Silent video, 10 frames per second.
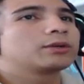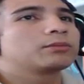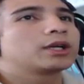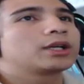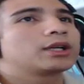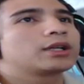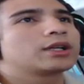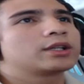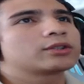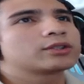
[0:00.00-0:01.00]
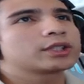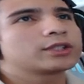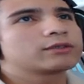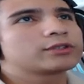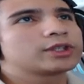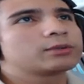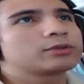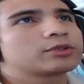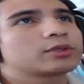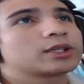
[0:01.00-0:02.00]
But it looks like Gilbert's able
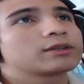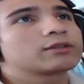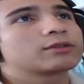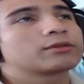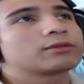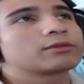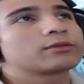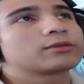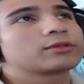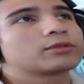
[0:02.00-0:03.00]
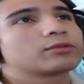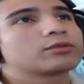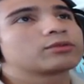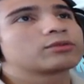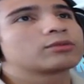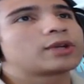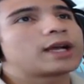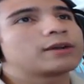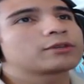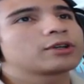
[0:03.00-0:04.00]
to recover
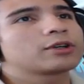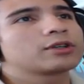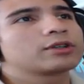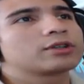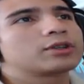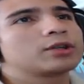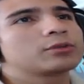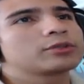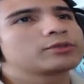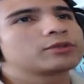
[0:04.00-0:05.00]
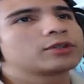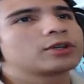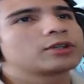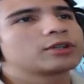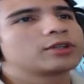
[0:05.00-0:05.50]
half guard, almost full guard.